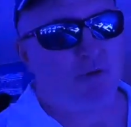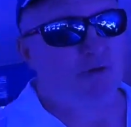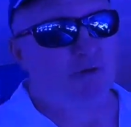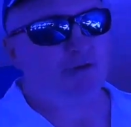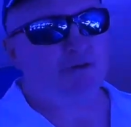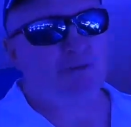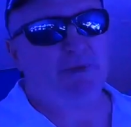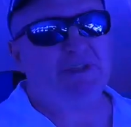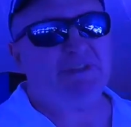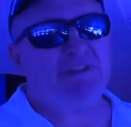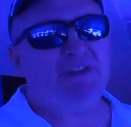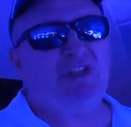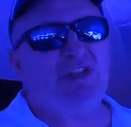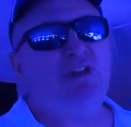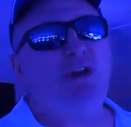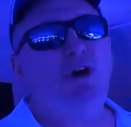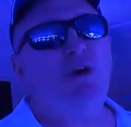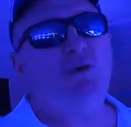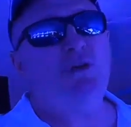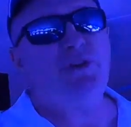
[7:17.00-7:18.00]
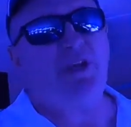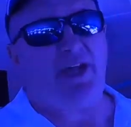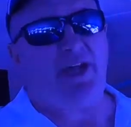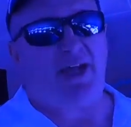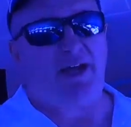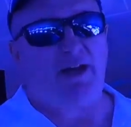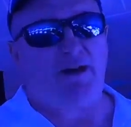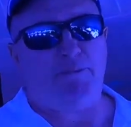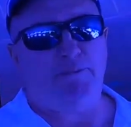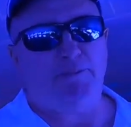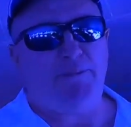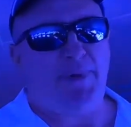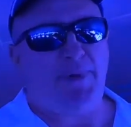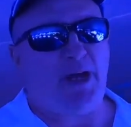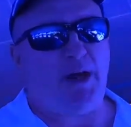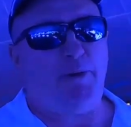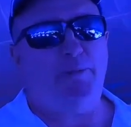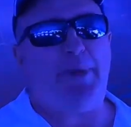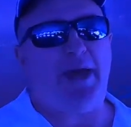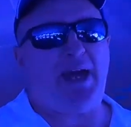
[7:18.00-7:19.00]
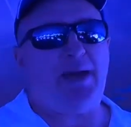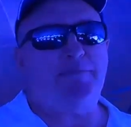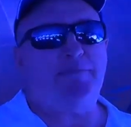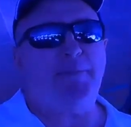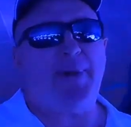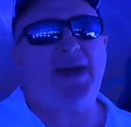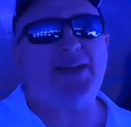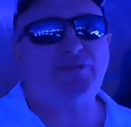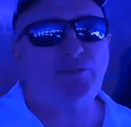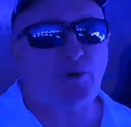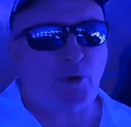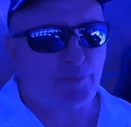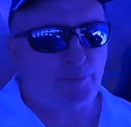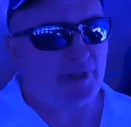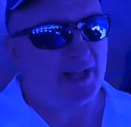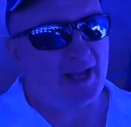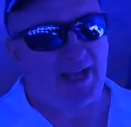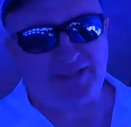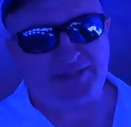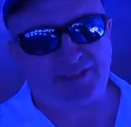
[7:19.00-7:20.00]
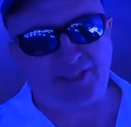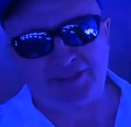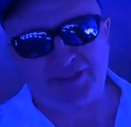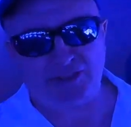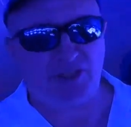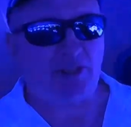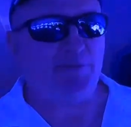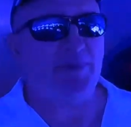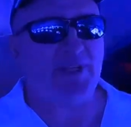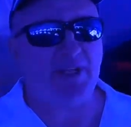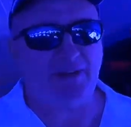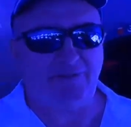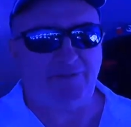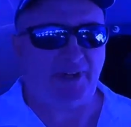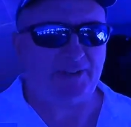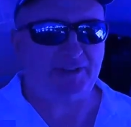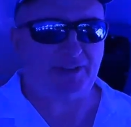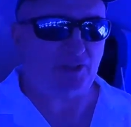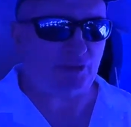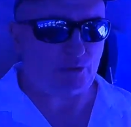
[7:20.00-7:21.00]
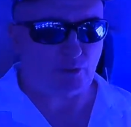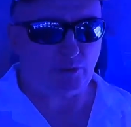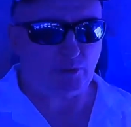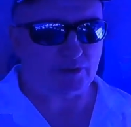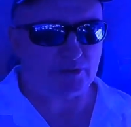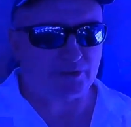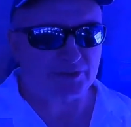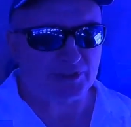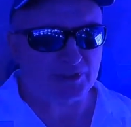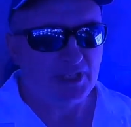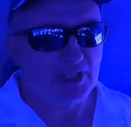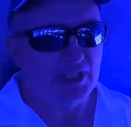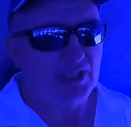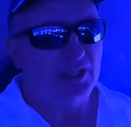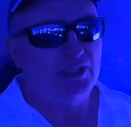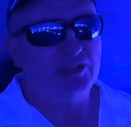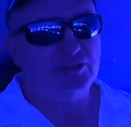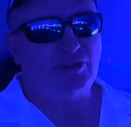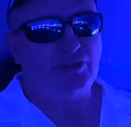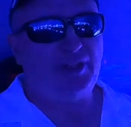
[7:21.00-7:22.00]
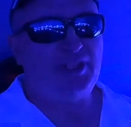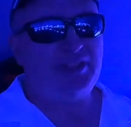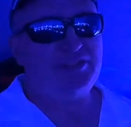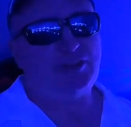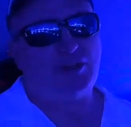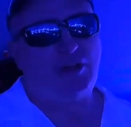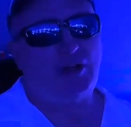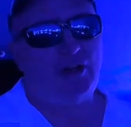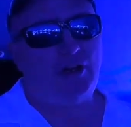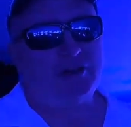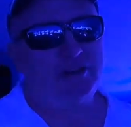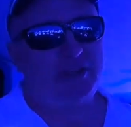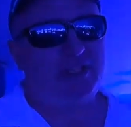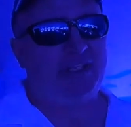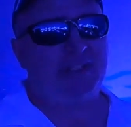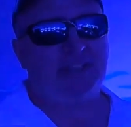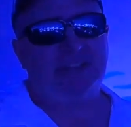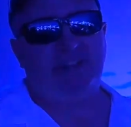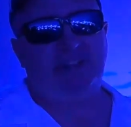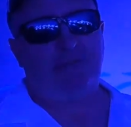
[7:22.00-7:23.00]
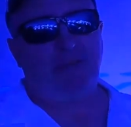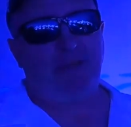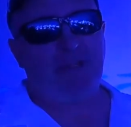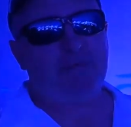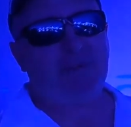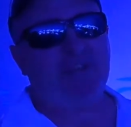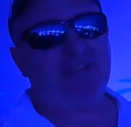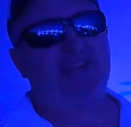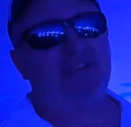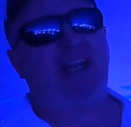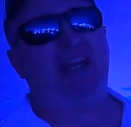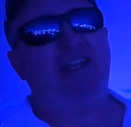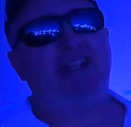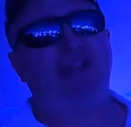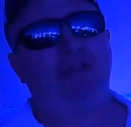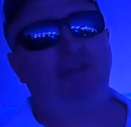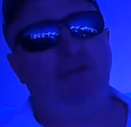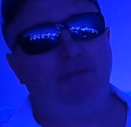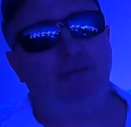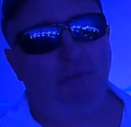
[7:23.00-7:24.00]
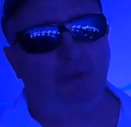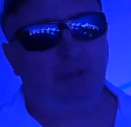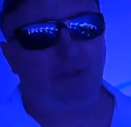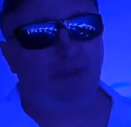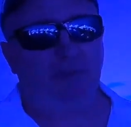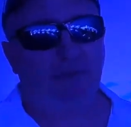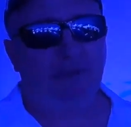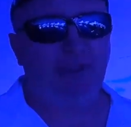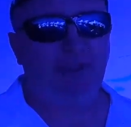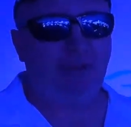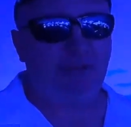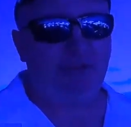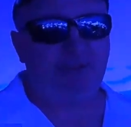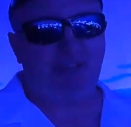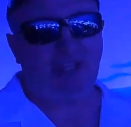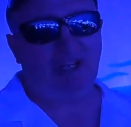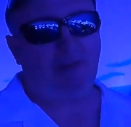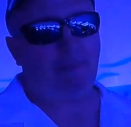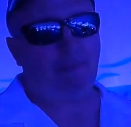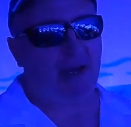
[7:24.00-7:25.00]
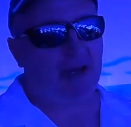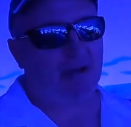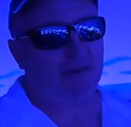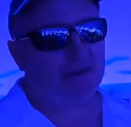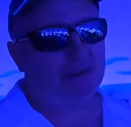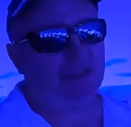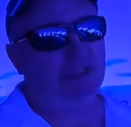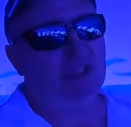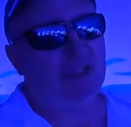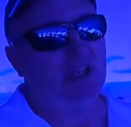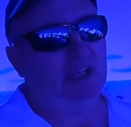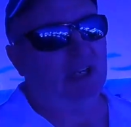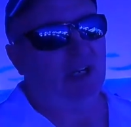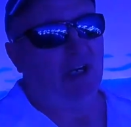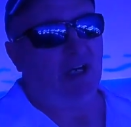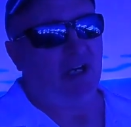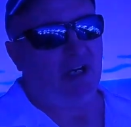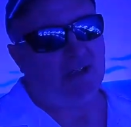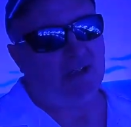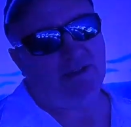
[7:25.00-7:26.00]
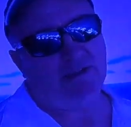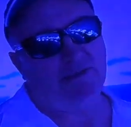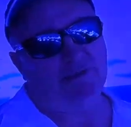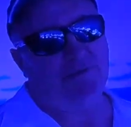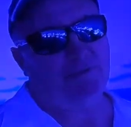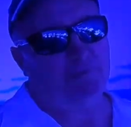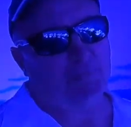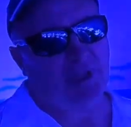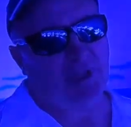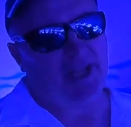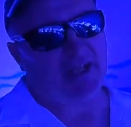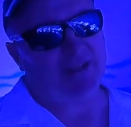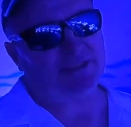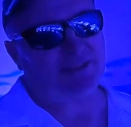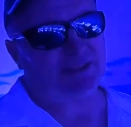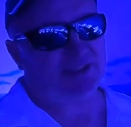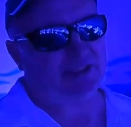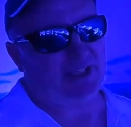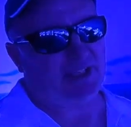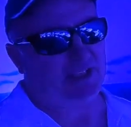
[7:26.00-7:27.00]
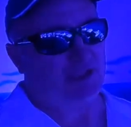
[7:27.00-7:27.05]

corals. We don't even know that how, how bad microplastics could be affecting corals. So these are all things. If we recycle, we're going to reduce the amount of plastics